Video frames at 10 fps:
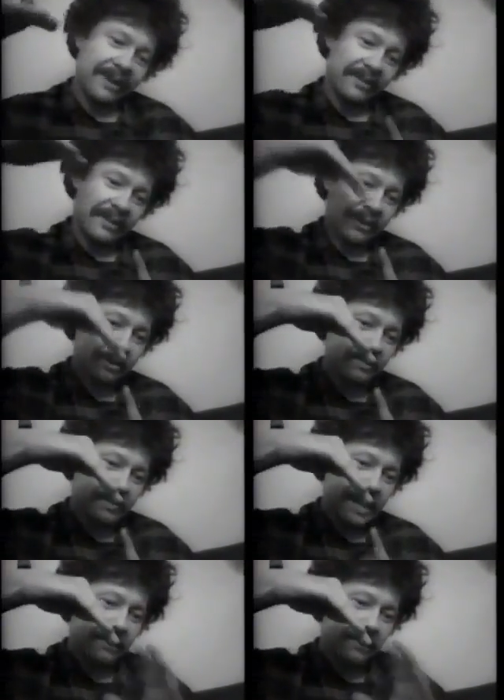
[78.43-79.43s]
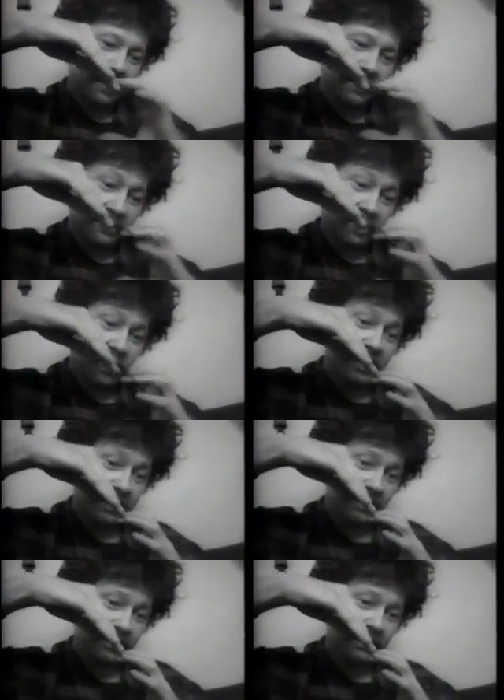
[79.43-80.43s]
The roof of your mouth then curves down,
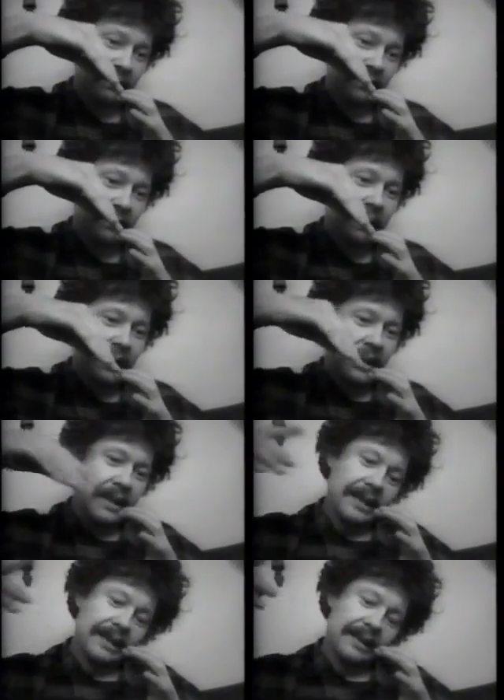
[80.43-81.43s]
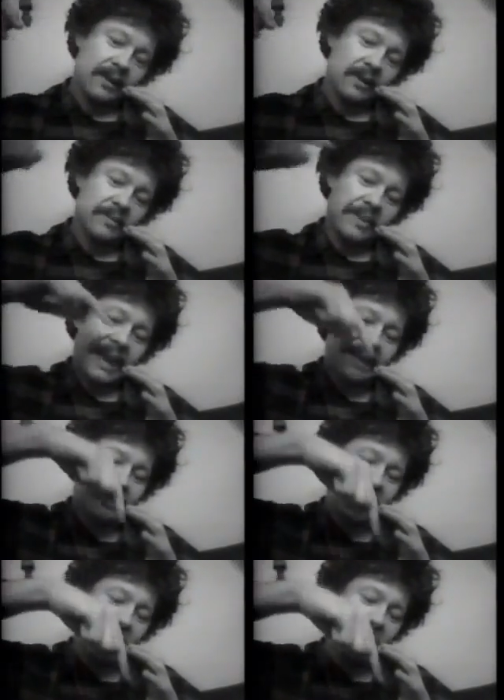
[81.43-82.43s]
and then there's an opening.
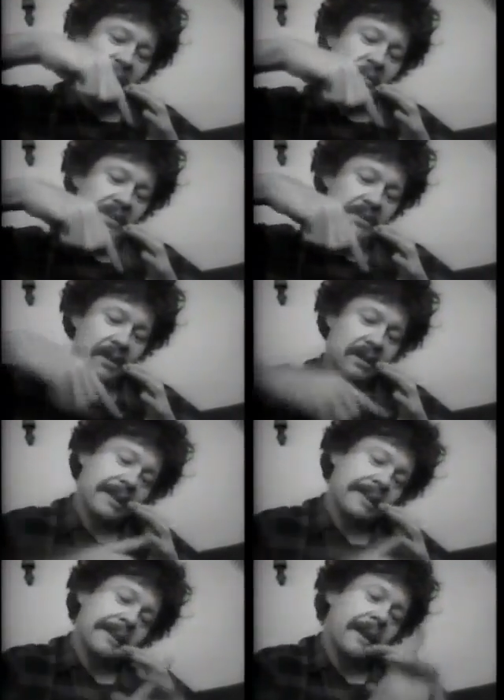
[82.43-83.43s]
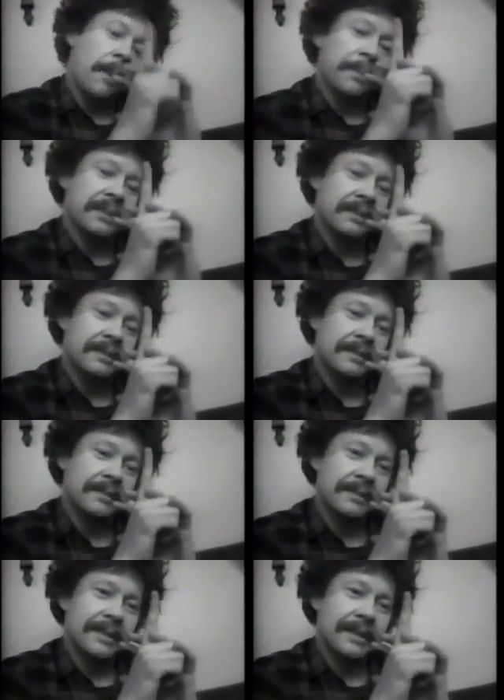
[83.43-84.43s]
And he goes past that opening with his tongue and
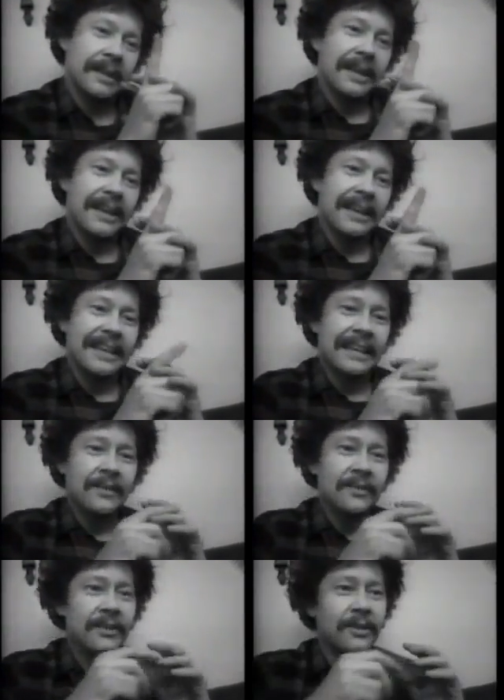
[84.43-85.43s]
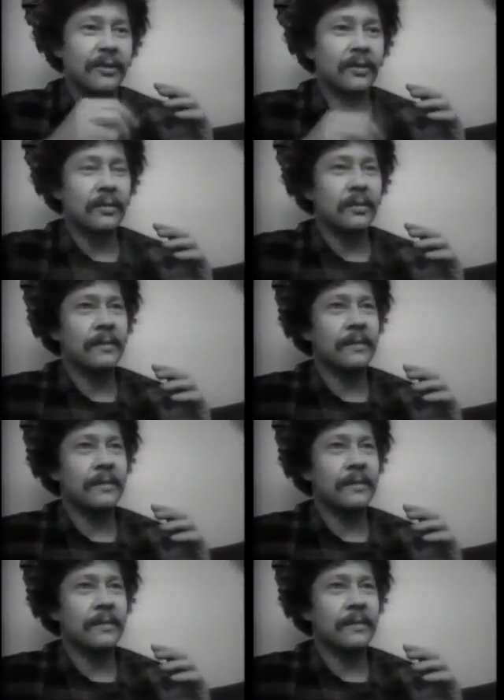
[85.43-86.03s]
then up into